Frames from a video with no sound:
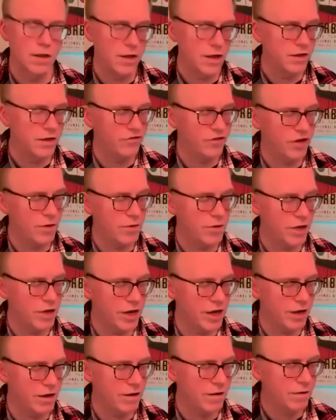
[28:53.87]
then the same with
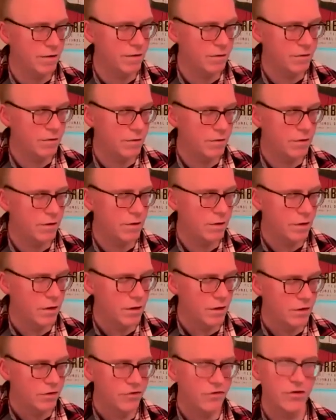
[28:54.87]
the A.
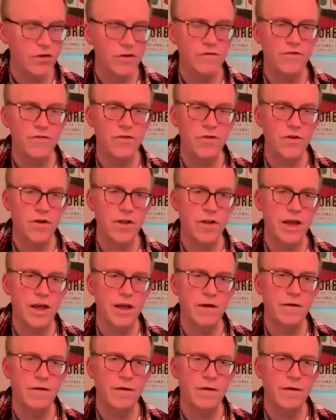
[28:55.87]
2 and 4 on the A.